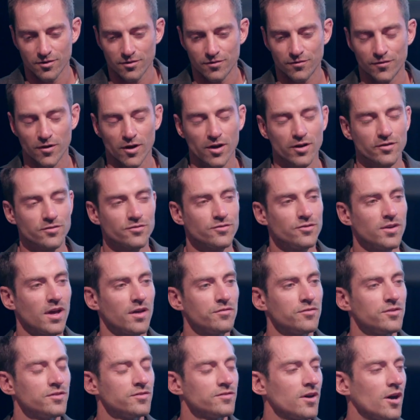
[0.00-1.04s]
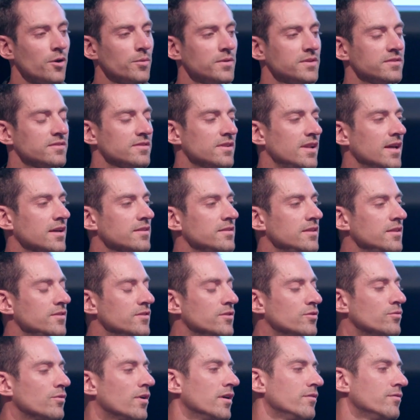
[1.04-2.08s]
First, you have to start with
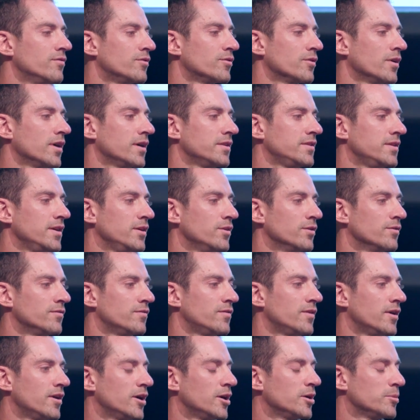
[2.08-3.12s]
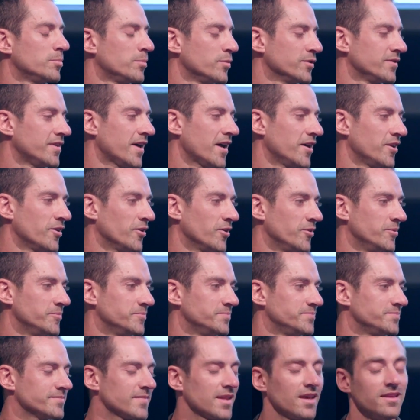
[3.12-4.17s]
selecting the right variety of potato.
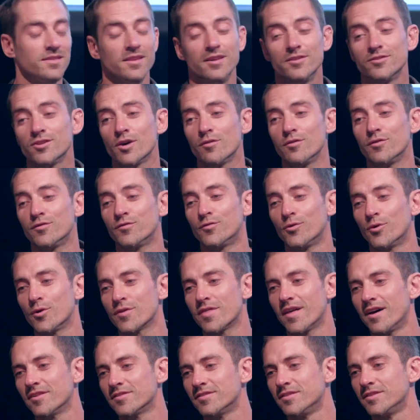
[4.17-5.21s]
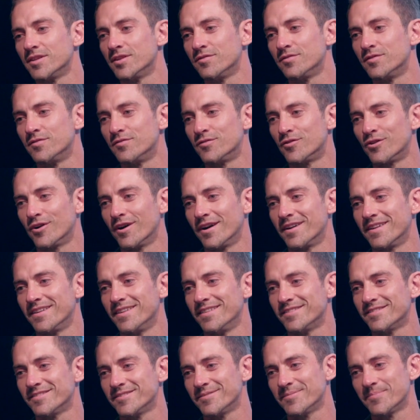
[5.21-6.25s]
And there's over 4,000 different
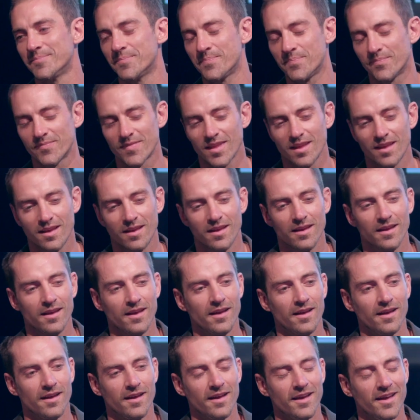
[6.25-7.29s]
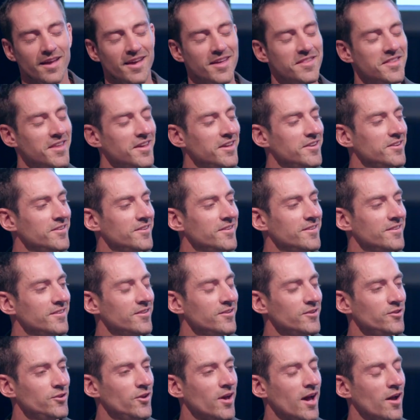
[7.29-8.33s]
varieties. And then
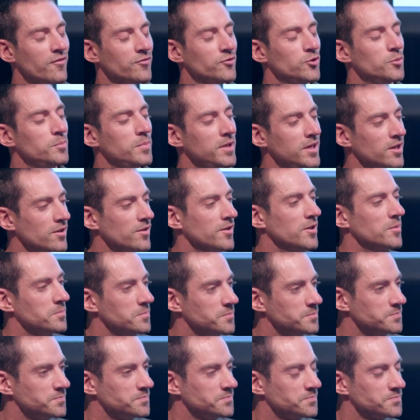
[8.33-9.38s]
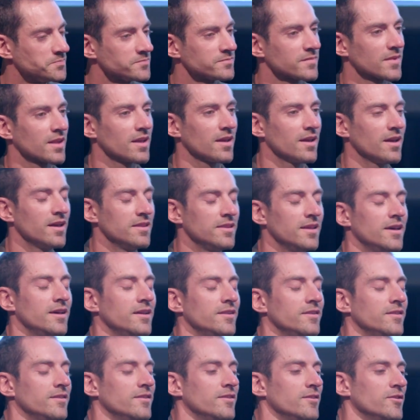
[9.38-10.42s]
you have to peel them. And
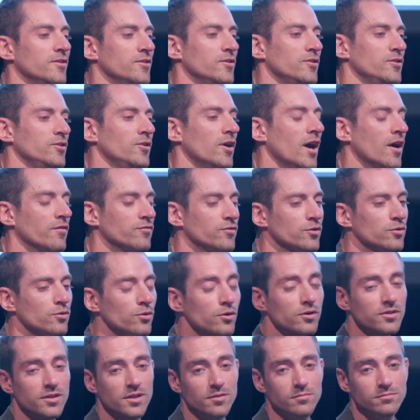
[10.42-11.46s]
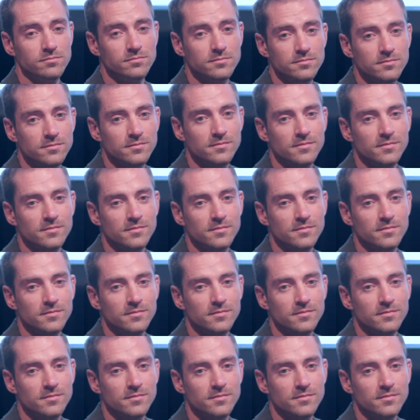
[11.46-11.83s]
then you have to cook them.